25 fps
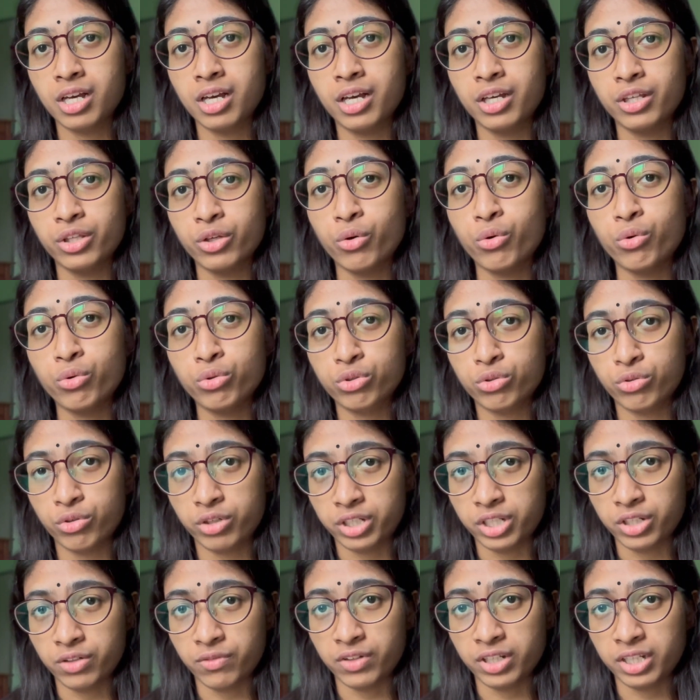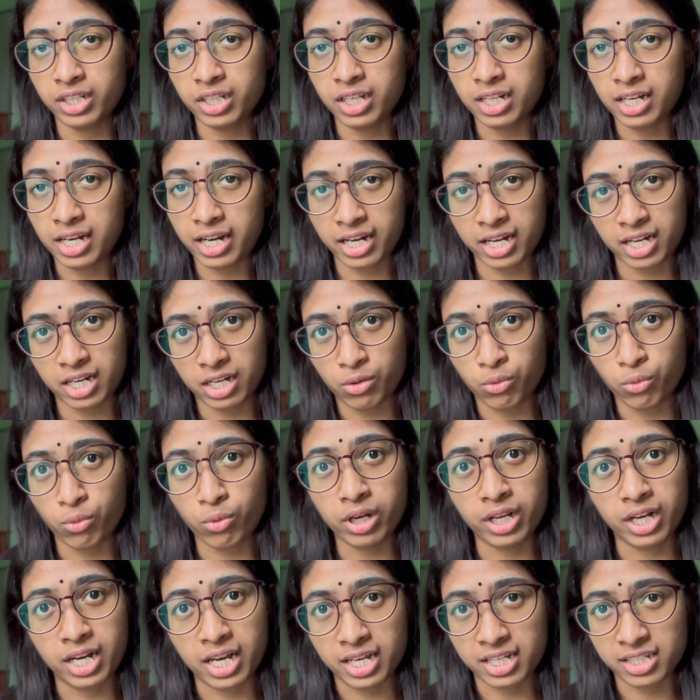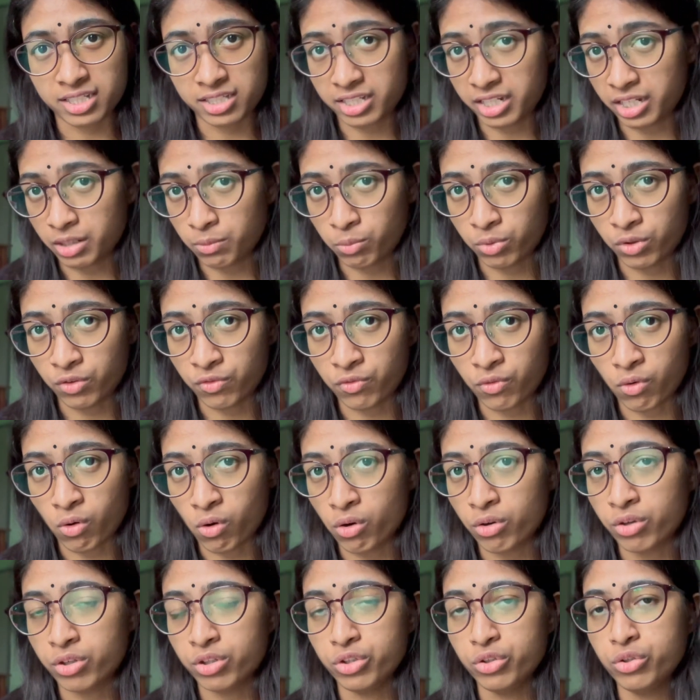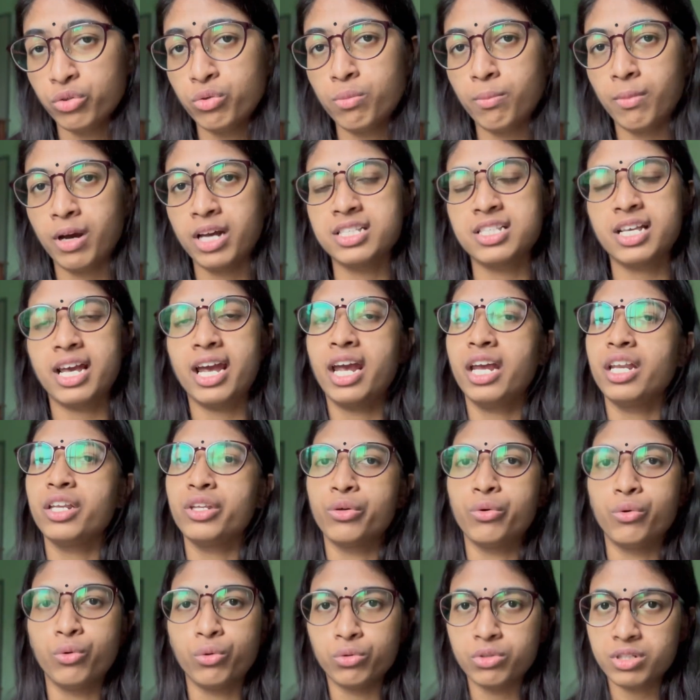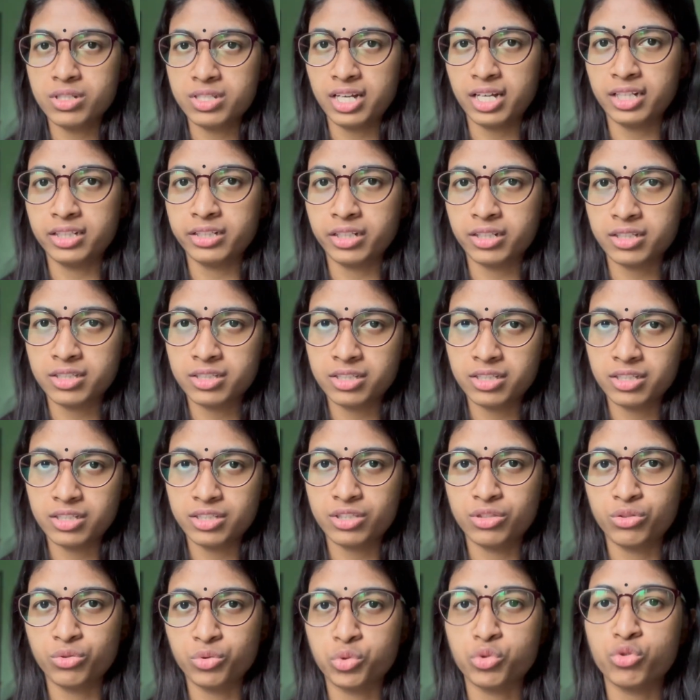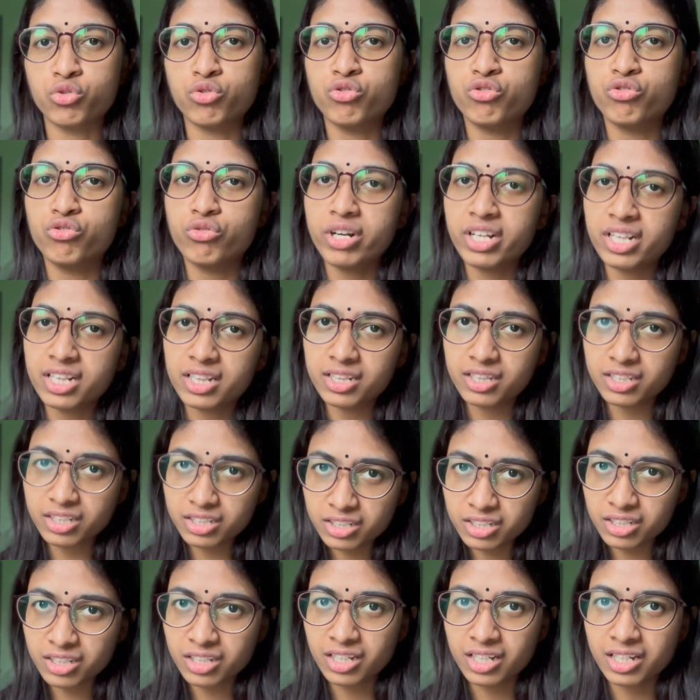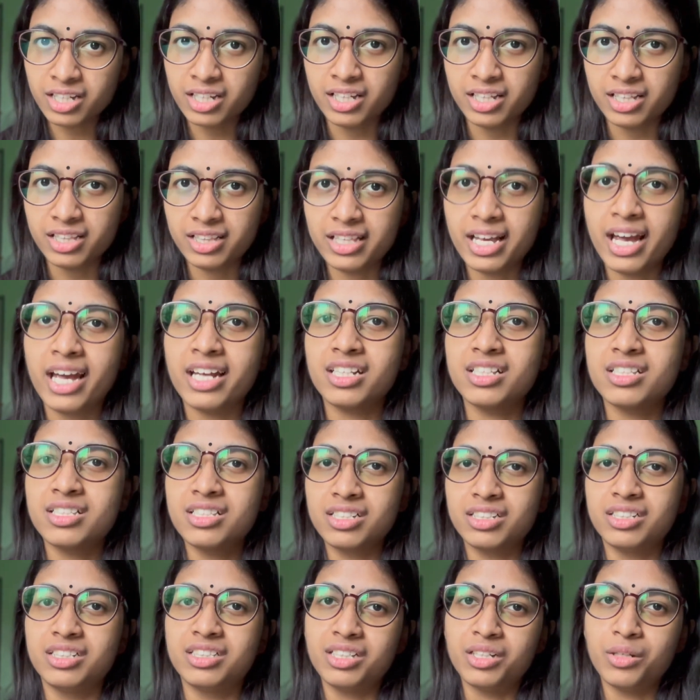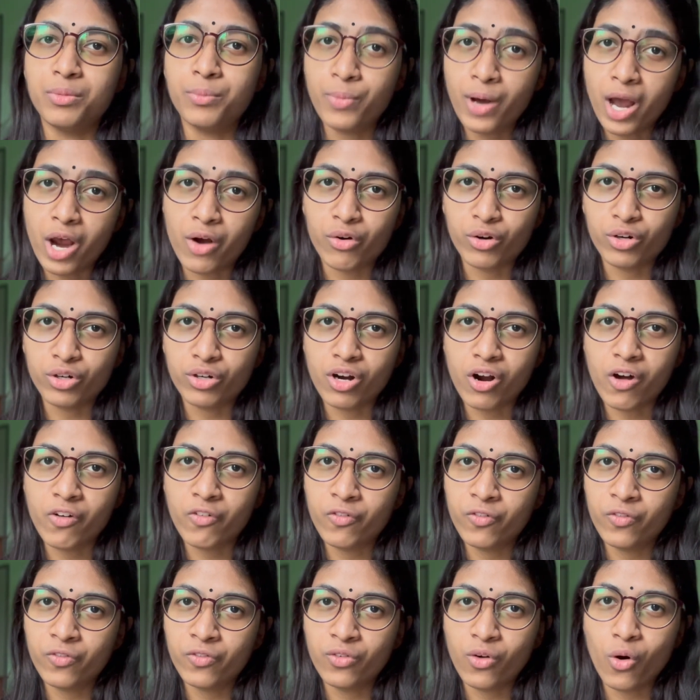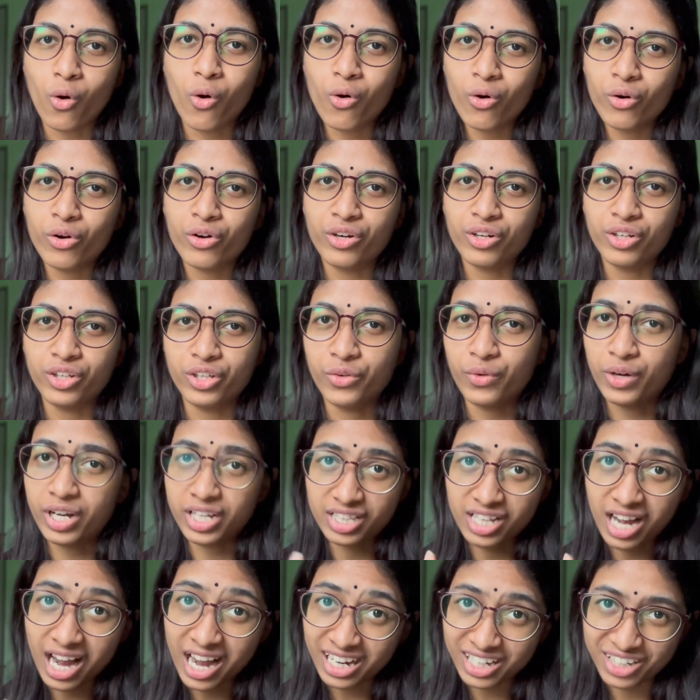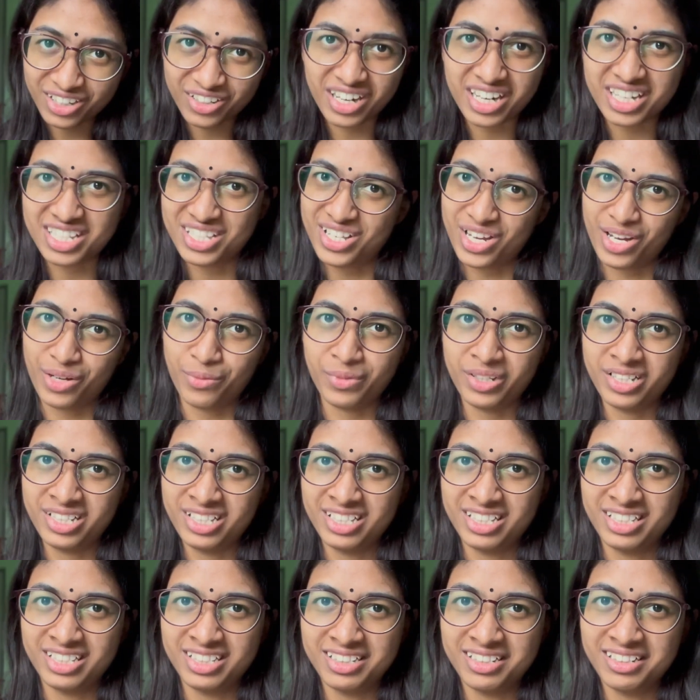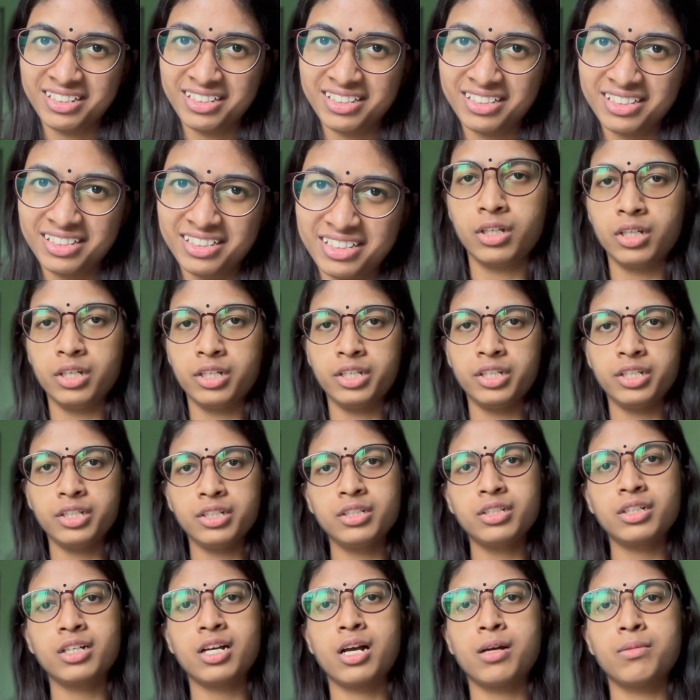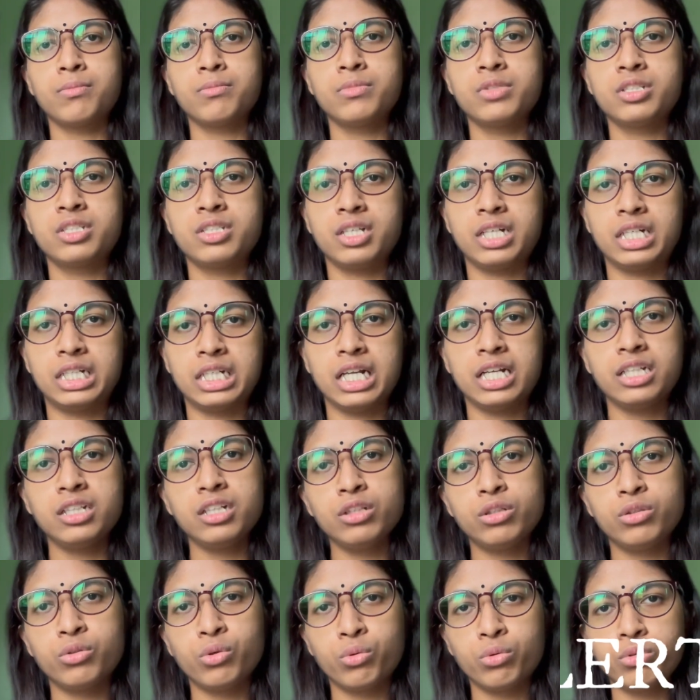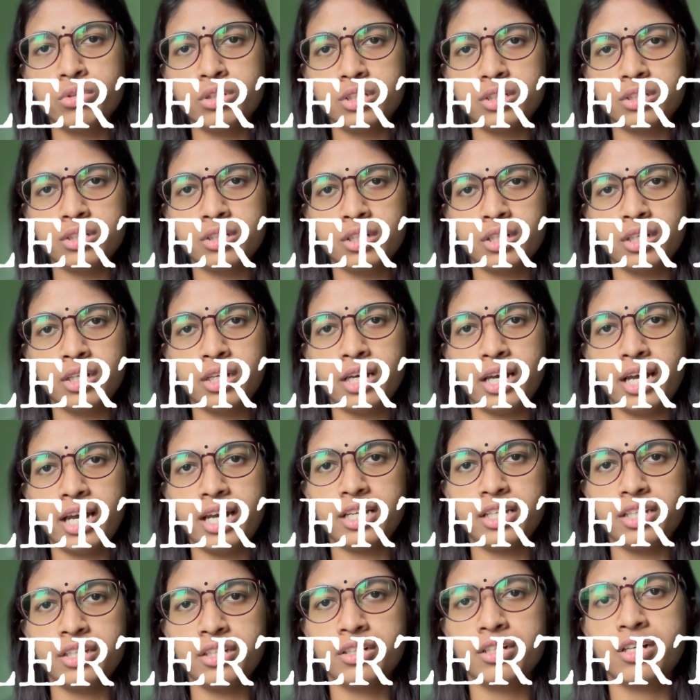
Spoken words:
your own creativity, like what I said before. You must add your own sentences to strengthen that certain paragraph or your entire assignment. Here comes another don't, and here